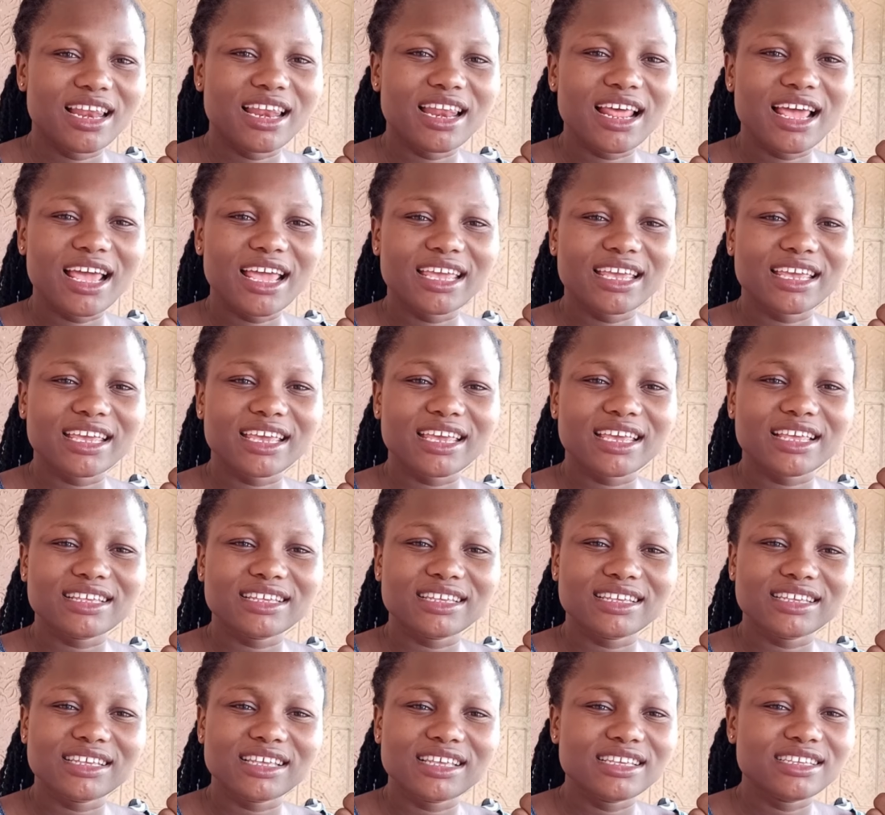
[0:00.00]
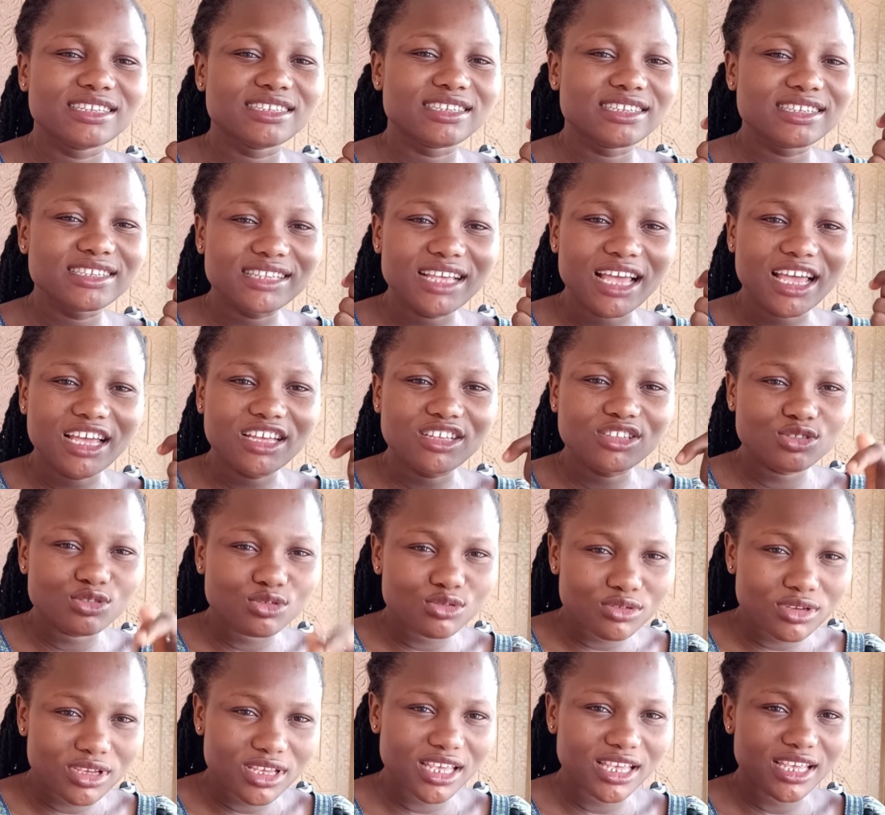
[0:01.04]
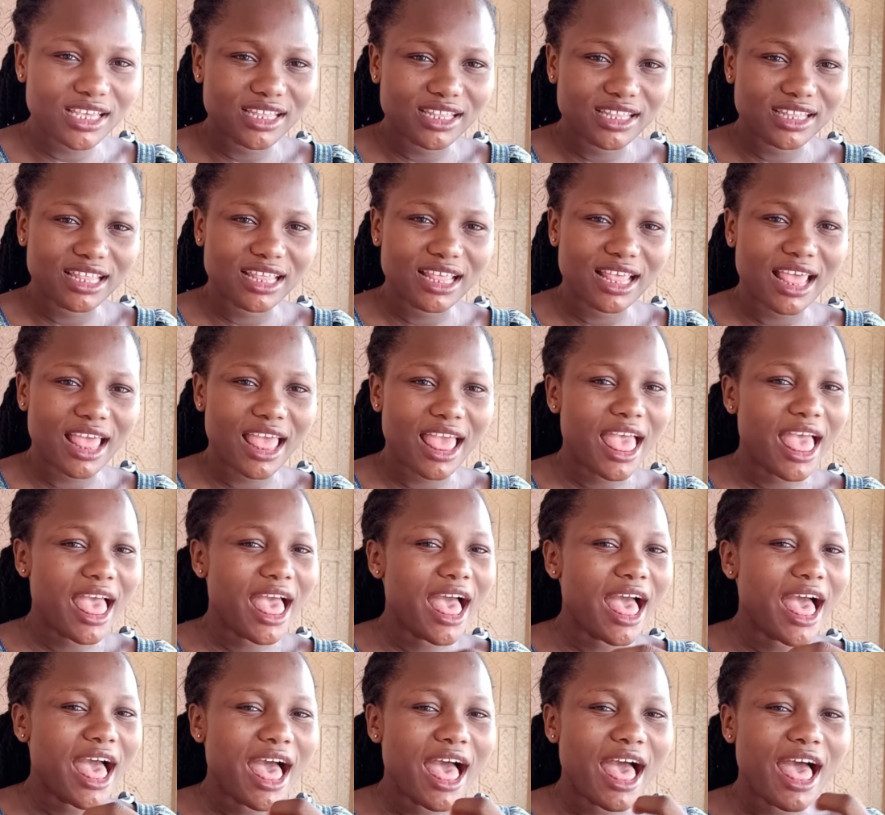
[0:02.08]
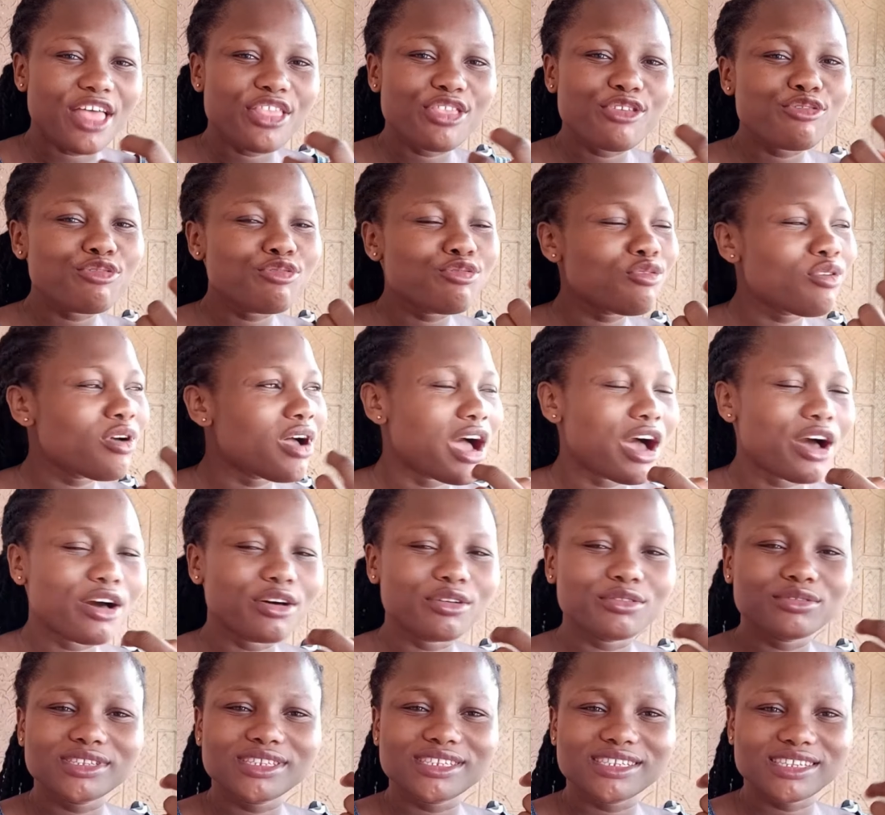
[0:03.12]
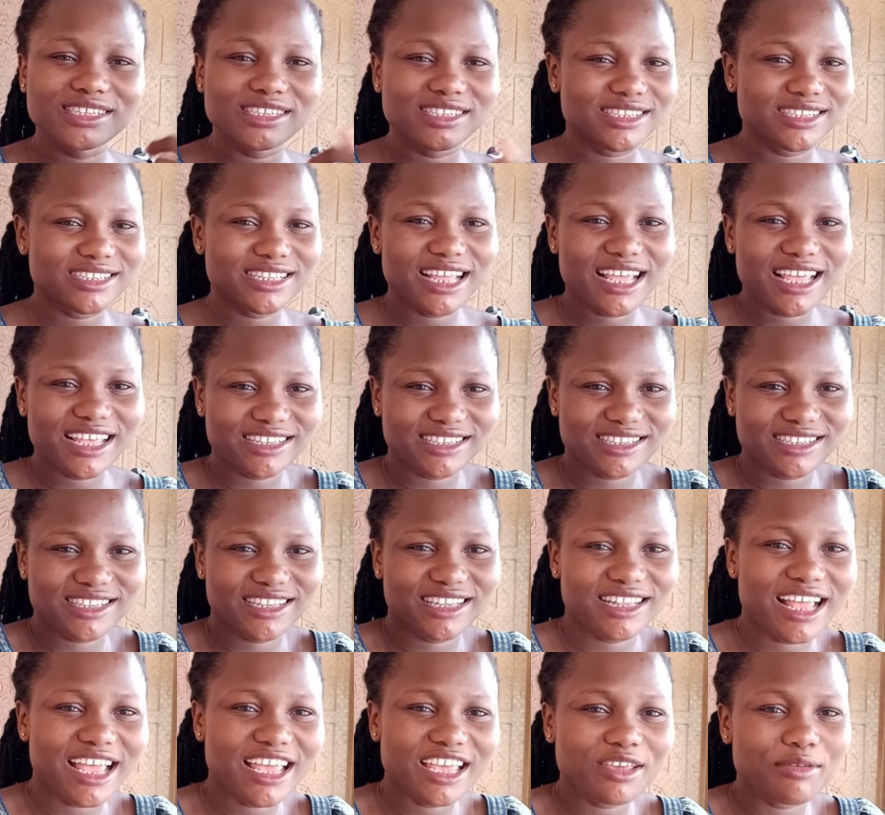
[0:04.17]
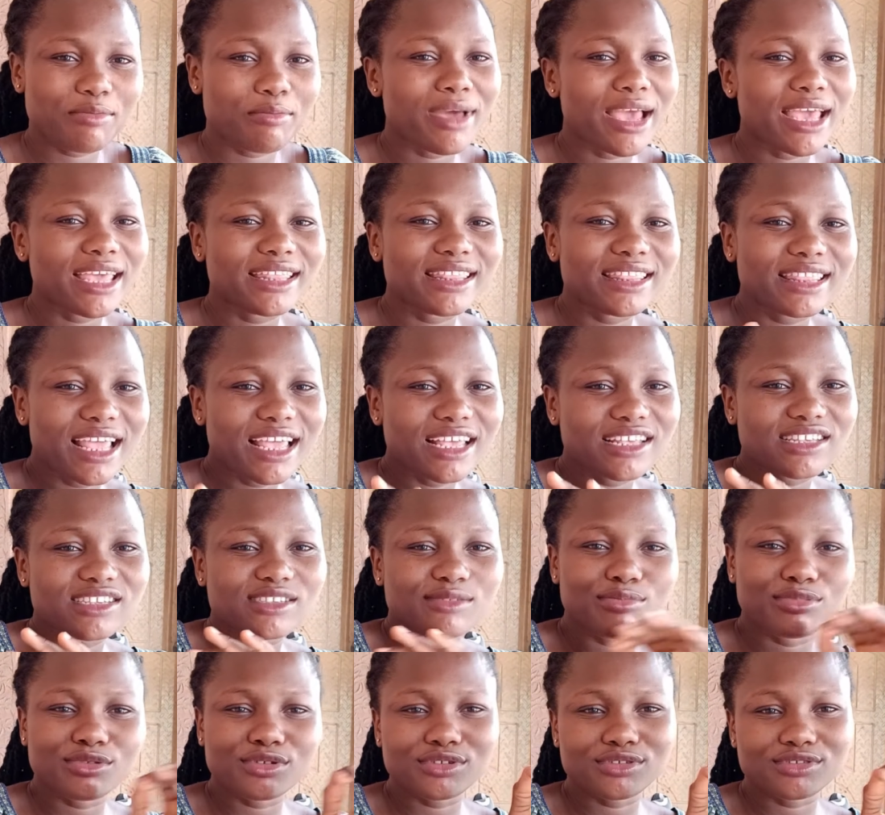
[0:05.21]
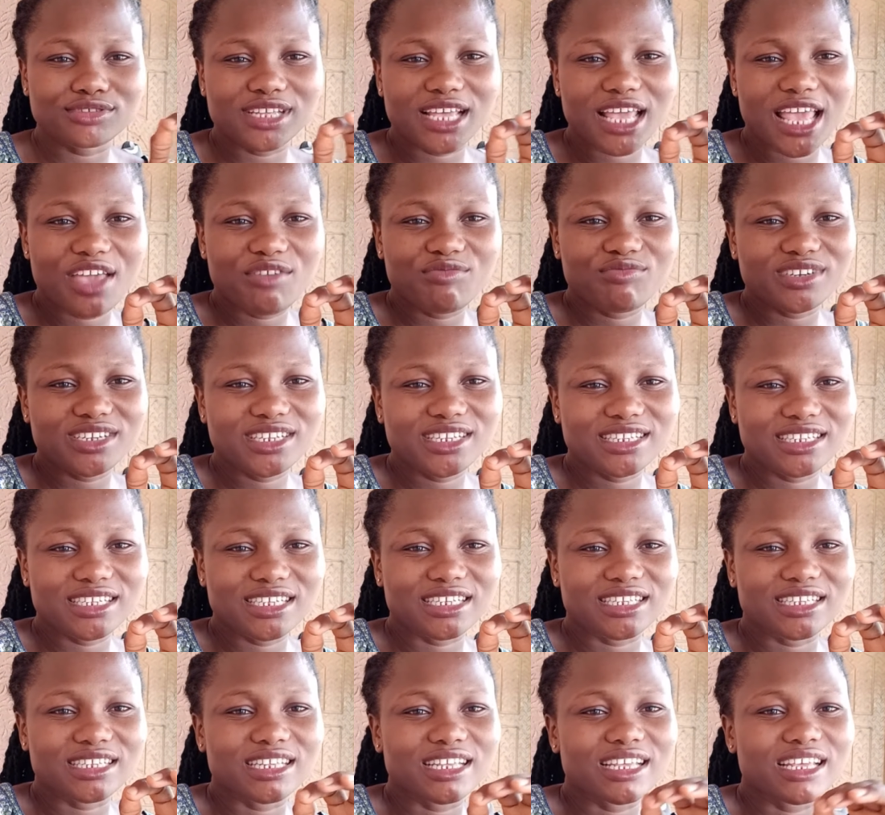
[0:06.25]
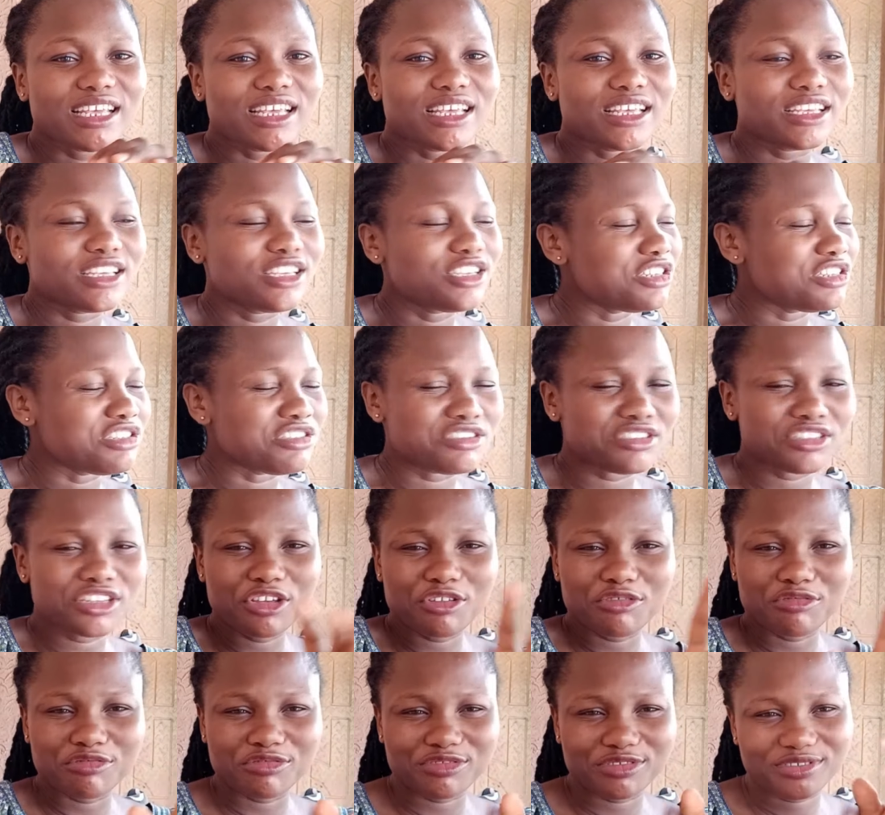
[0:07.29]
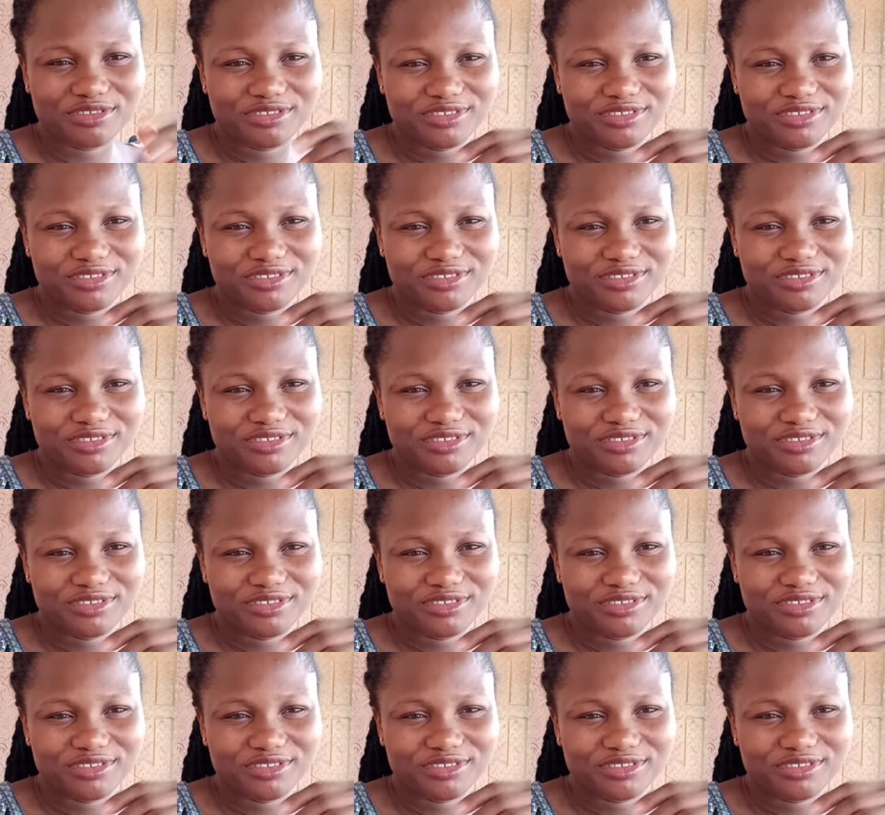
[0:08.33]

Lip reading: Like, since I took in, I don't know how things test. Like, my test board, everything is zero.